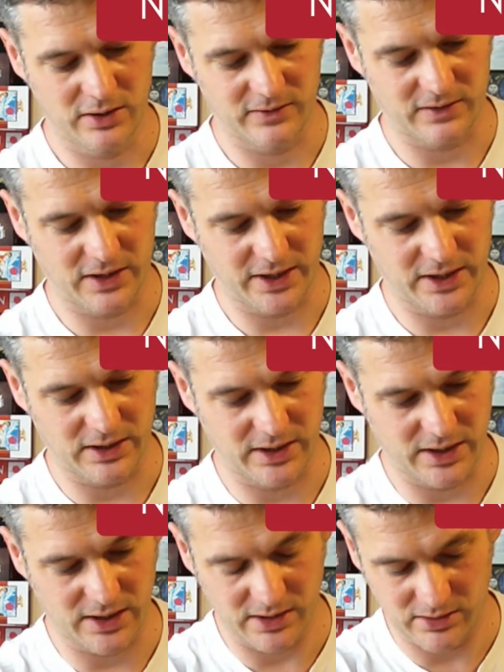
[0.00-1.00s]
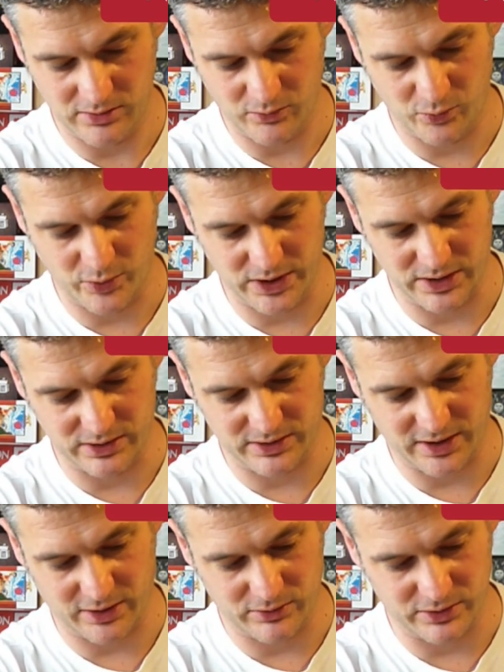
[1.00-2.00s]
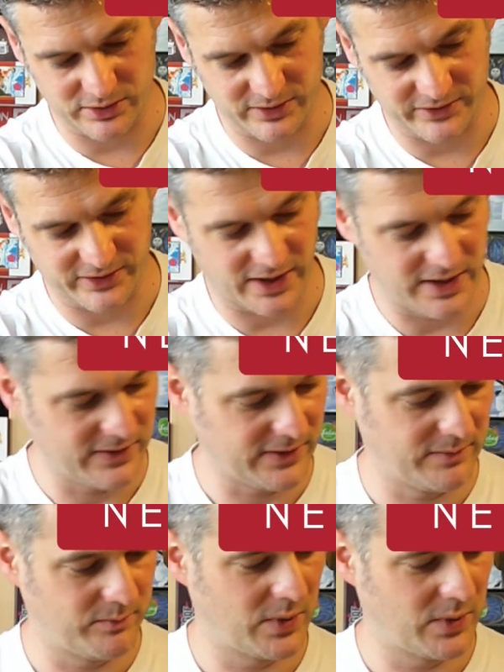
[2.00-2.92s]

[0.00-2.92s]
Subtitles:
slightly weird tarot size.